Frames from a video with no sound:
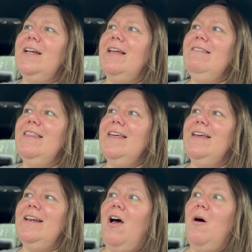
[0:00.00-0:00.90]
And
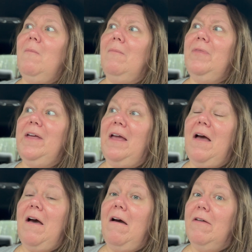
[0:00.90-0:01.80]
then on the
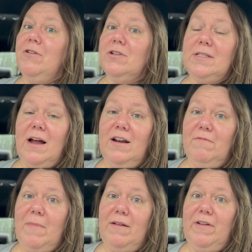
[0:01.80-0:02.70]
other side of
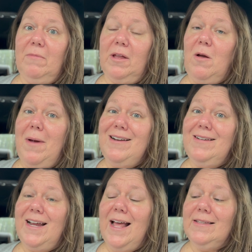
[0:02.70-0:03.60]
my family, on my
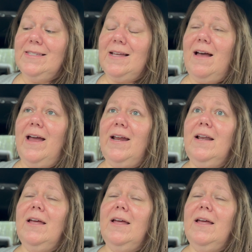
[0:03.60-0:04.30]
dad's side,